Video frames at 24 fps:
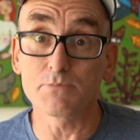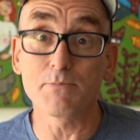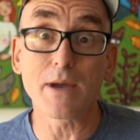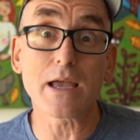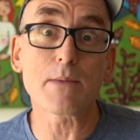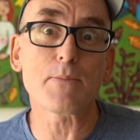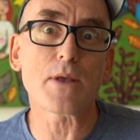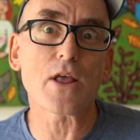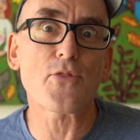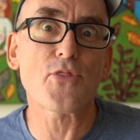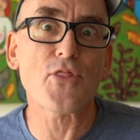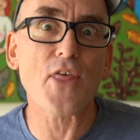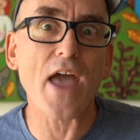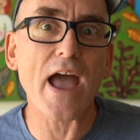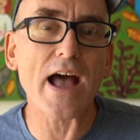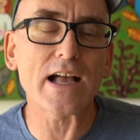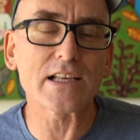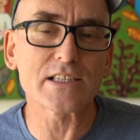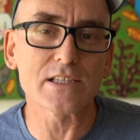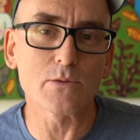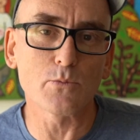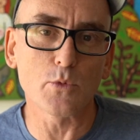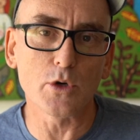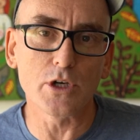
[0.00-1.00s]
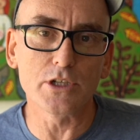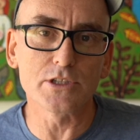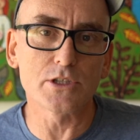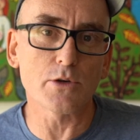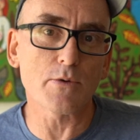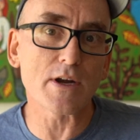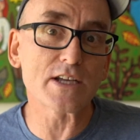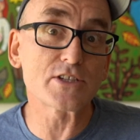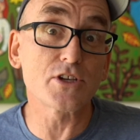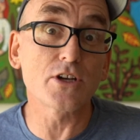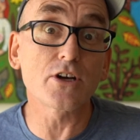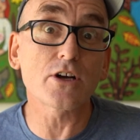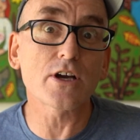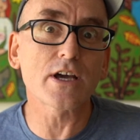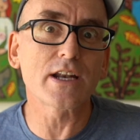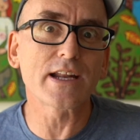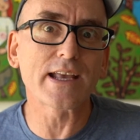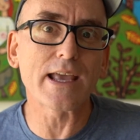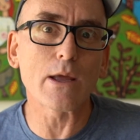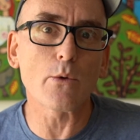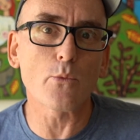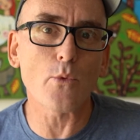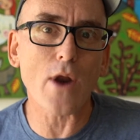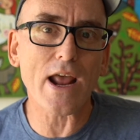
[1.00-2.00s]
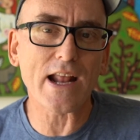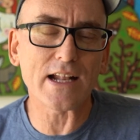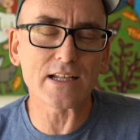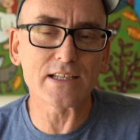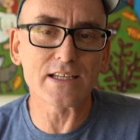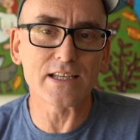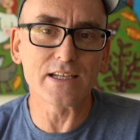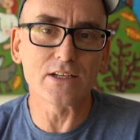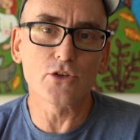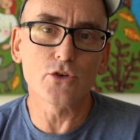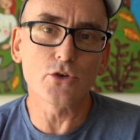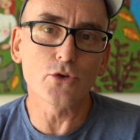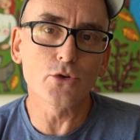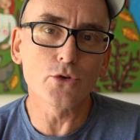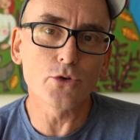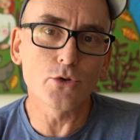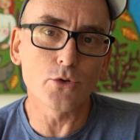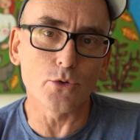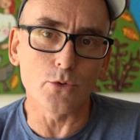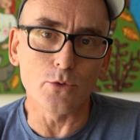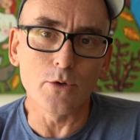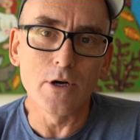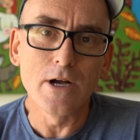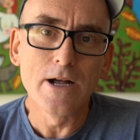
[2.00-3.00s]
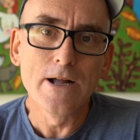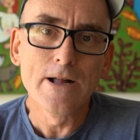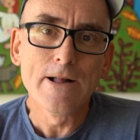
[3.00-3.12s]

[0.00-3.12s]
maybe 1,000 words, or else you're not going to get ranked in Google.